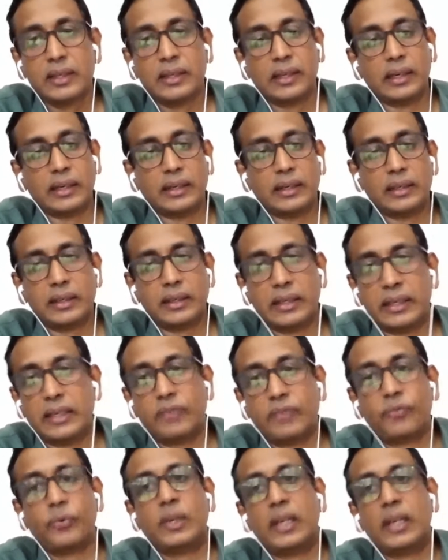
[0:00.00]
And
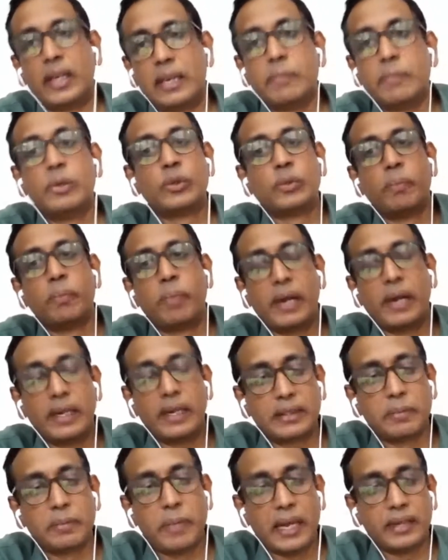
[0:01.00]
if we are able to
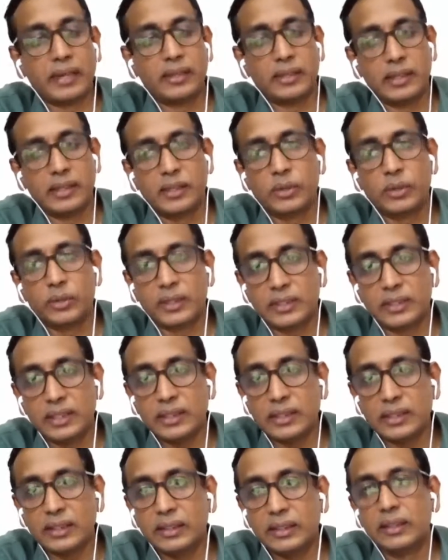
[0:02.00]
break the barrier into the
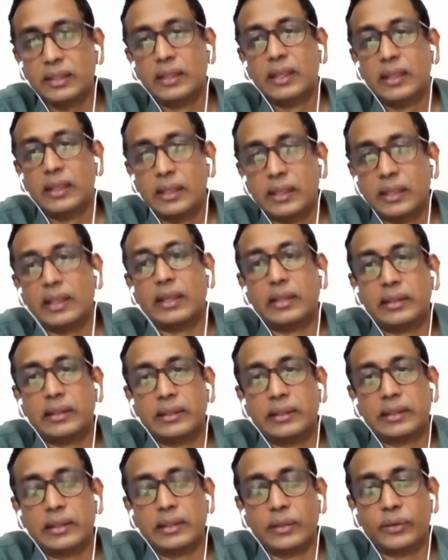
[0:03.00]
city,
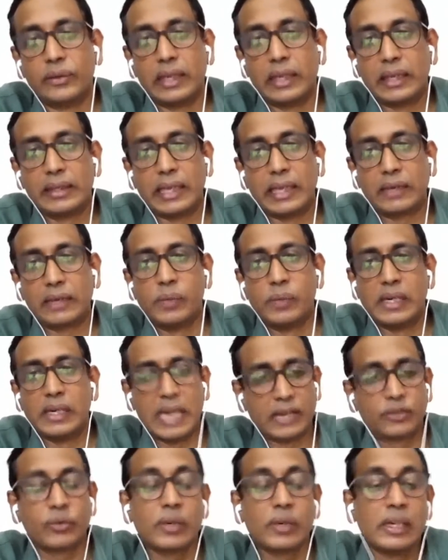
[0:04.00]
that will
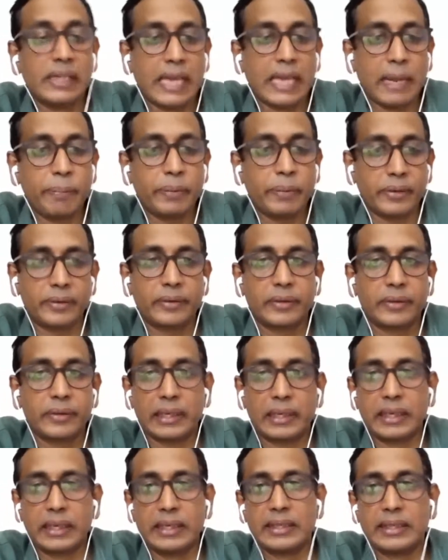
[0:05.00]
naturally happen,
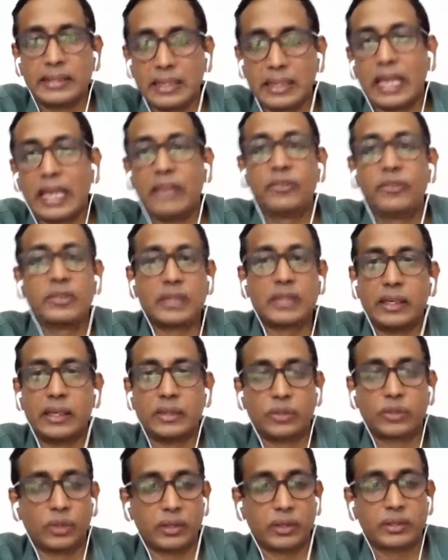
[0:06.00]
and it's a
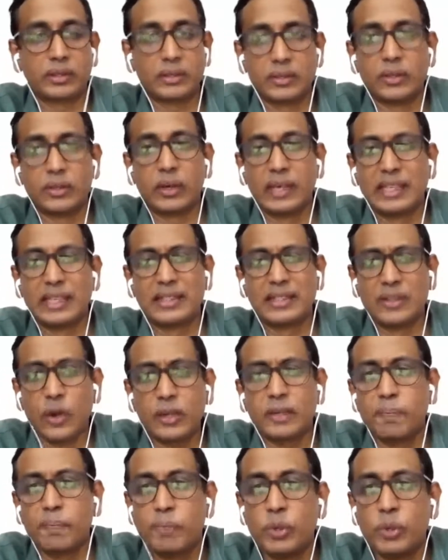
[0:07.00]
lifestyle choice. It's
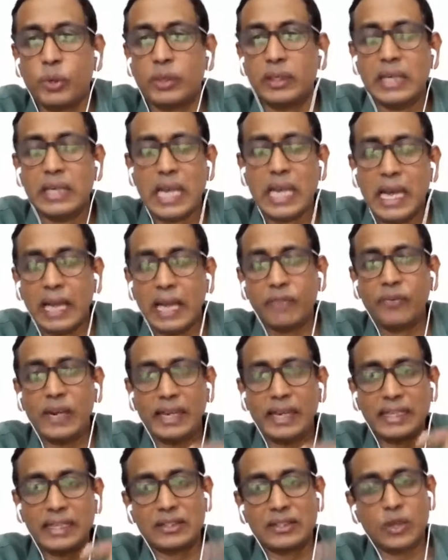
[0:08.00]
not a pure. I
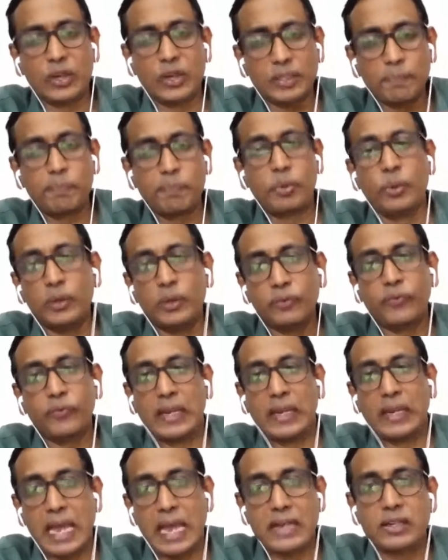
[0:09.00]
feel like it's not a pure
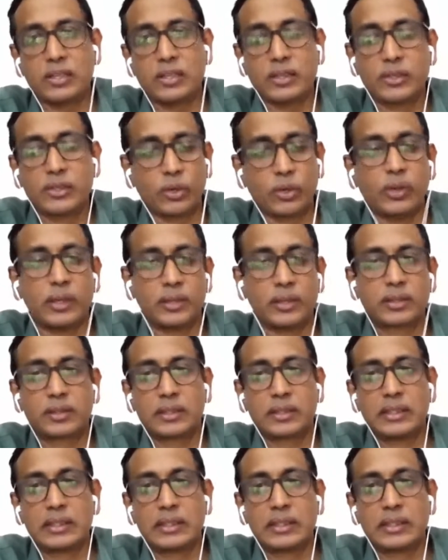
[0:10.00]
financial choice.